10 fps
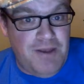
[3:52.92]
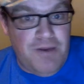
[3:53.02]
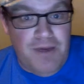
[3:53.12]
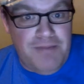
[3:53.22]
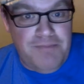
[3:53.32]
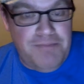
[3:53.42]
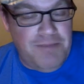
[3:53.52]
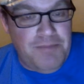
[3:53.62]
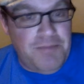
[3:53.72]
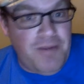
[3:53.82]
know,
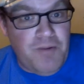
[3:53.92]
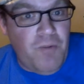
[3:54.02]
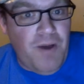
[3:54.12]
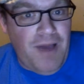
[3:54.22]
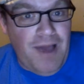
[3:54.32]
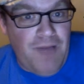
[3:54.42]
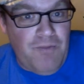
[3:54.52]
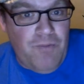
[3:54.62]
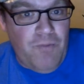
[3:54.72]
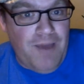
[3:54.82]
people are probably,
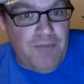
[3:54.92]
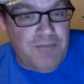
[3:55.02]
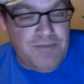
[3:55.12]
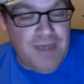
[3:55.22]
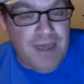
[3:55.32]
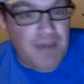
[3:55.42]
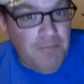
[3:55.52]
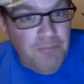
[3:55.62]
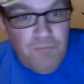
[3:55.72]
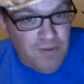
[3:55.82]
why
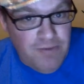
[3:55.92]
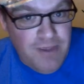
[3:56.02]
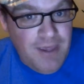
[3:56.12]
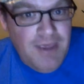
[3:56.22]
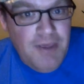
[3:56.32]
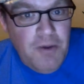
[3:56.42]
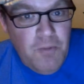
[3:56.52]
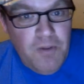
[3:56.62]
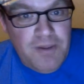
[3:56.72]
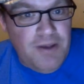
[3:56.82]
him, really?
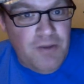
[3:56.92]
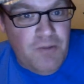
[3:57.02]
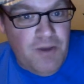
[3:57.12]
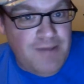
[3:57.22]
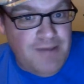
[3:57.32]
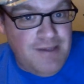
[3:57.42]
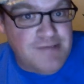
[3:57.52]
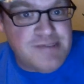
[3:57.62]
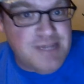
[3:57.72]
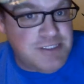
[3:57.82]
Well, you know what?
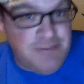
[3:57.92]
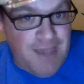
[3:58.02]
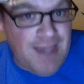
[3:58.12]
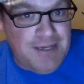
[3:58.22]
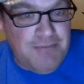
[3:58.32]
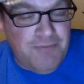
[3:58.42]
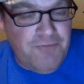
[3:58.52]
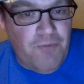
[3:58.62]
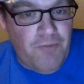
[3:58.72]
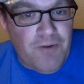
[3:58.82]
He's done some acting
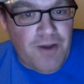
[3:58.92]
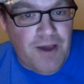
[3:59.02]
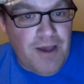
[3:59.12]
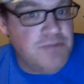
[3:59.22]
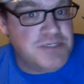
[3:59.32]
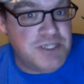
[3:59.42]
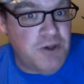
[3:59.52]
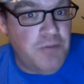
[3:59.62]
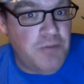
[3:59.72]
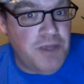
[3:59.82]
before. He was in
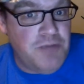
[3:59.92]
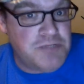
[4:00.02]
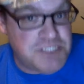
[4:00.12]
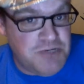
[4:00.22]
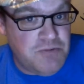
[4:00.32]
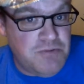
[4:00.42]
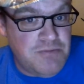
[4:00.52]
Home Alone 2.